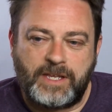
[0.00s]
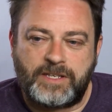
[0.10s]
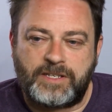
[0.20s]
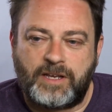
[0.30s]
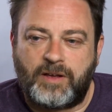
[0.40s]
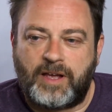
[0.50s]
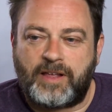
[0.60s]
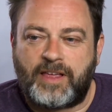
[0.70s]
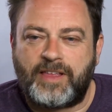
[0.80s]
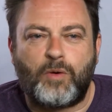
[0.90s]
so I,
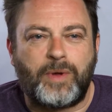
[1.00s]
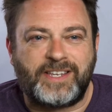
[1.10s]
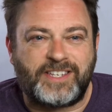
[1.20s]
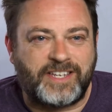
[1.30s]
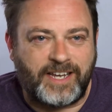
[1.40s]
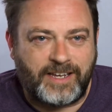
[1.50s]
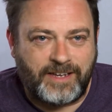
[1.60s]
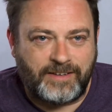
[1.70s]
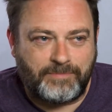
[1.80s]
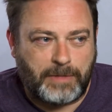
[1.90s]
I, think I went sick.
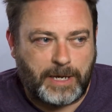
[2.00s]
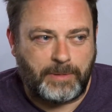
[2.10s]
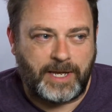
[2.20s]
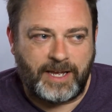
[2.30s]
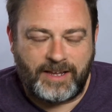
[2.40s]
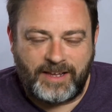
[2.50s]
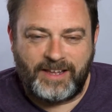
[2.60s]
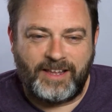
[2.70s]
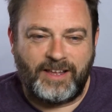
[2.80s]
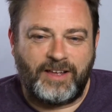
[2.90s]
Maybe
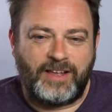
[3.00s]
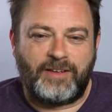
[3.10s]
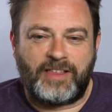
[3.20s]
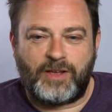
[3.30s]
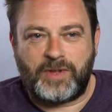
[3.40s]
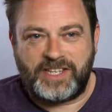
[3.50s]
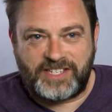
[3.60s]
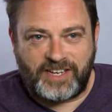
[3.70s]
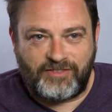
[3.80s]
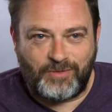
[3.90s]
I, I went
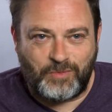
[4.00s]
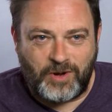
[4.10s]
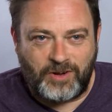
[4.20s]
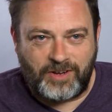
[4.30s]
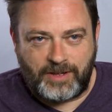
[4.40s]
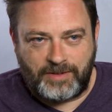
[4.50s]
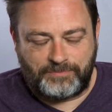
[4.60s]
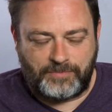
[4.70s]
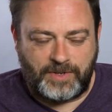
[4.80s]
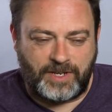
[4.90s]
sick from work.
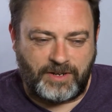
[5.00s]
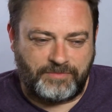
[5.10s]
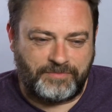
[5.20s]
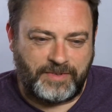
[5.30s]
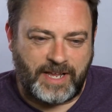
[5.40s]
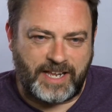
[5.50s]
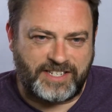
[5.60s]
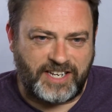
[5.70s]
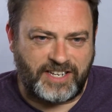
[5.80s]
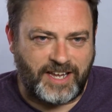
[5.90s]
You know, had a
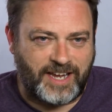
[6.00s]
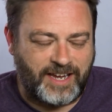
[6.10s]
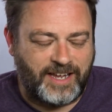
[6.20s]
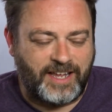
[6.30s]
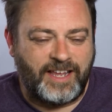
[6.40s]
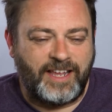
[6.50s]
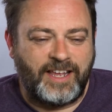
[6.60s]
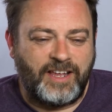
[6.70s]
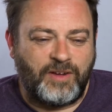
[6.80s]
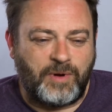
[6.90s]
sick day.
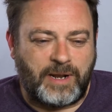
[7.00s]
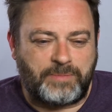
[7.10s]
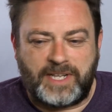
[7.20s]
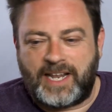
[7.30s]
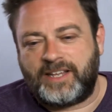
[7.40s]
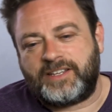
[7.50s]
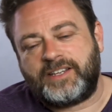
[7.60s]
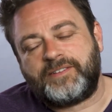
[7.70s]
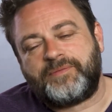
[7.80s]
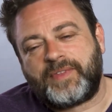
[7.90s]
Went up to
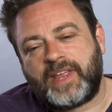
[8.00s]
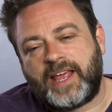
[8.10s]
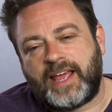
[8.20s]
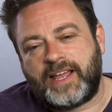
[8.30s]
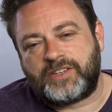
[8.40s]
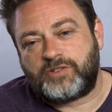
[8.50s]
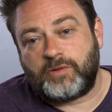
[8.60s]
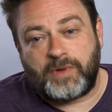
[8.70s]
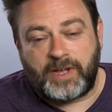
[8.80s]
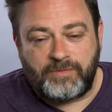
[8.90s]
London and
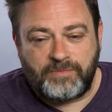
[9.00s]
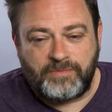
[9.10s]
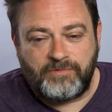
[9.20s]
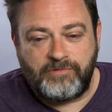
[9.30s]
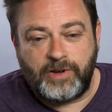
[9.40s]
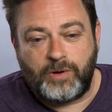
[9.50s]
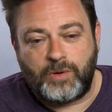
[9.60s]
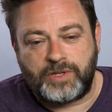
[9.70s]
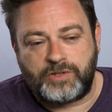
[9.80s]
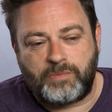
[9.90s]
took my reel
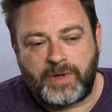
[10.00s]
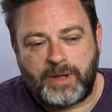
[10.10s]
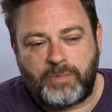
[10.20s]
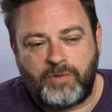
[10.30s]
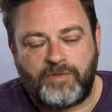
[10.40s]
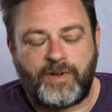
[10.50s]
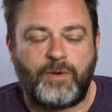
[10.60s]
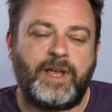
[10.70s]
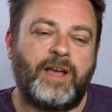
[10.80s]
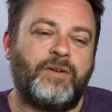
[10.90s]
and took my
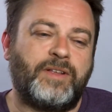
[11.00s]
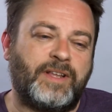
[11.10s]
portfolio